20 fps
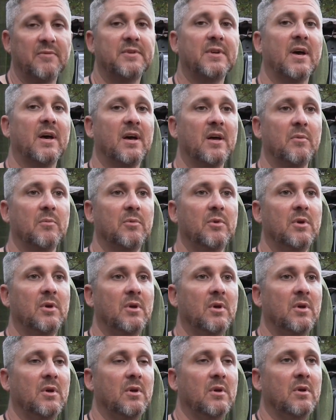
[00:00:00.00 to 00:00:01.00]
have time.
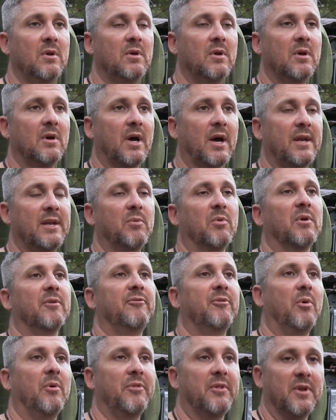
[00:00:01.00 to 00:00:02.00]
I didn't want
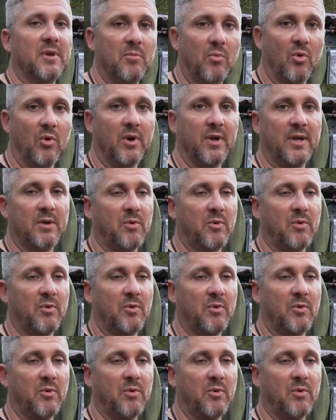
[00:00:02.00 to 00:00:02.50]
to fool with it in the morning.